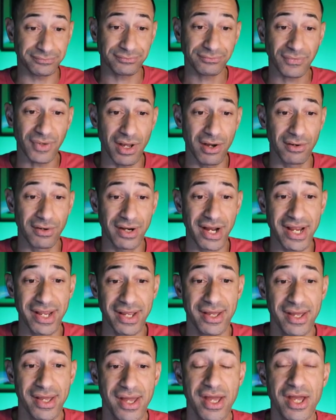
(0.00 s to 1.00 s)
All right.
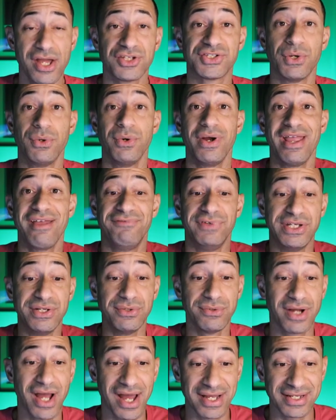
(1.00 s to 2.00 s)
So if you
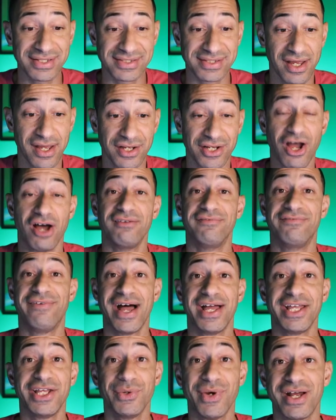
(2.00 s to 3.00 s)
guys got
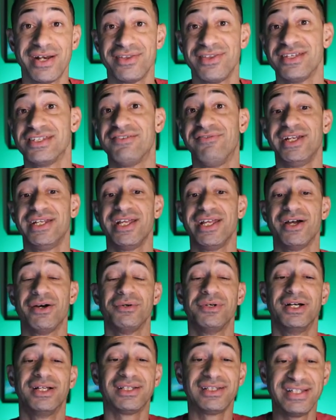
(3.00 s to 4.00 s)
value out of this video,
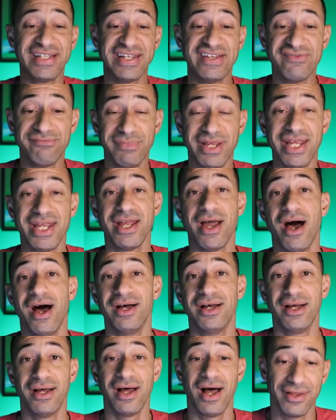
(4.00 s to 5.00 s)
leave me
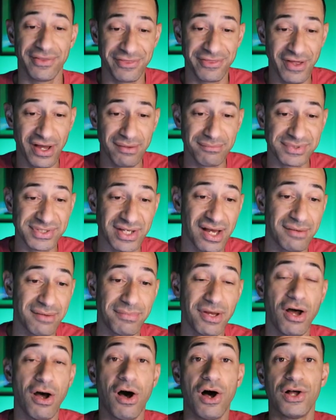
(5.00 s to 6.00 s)
a thumbs up.
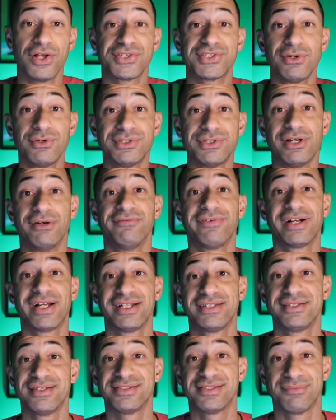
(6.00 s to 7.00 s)
Also, don't forget
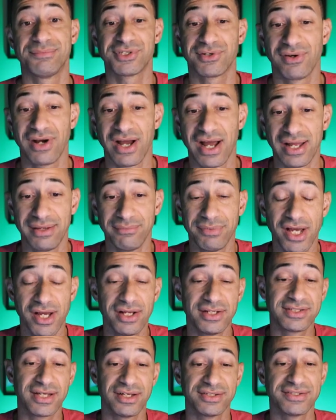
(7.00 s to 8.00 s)
to subscribe.
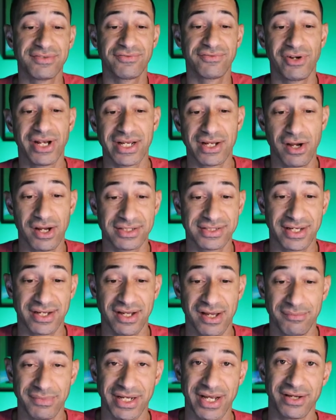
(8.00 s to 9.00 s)
Tons of great content
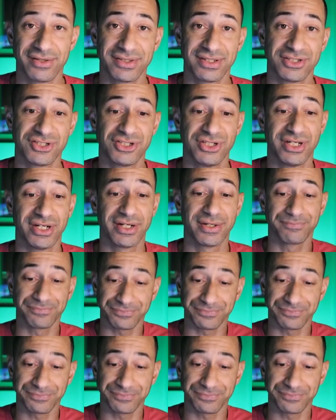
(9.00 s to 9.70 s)
coming out this year.